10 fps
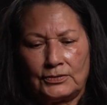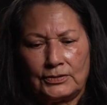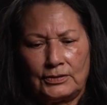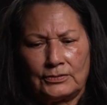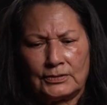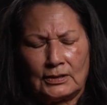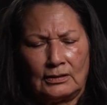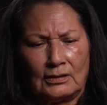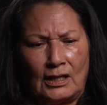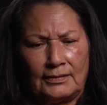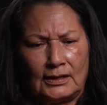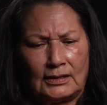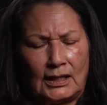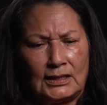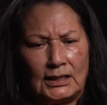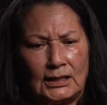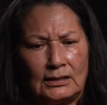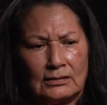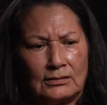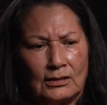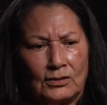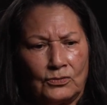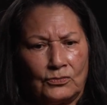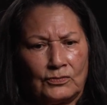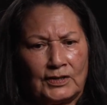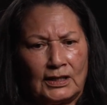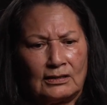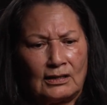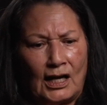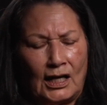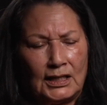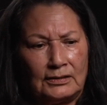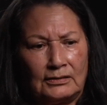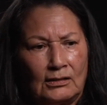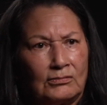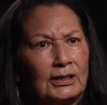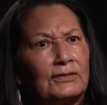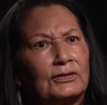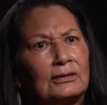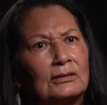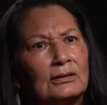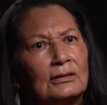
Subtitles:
there's a lot that they need to know that I don't even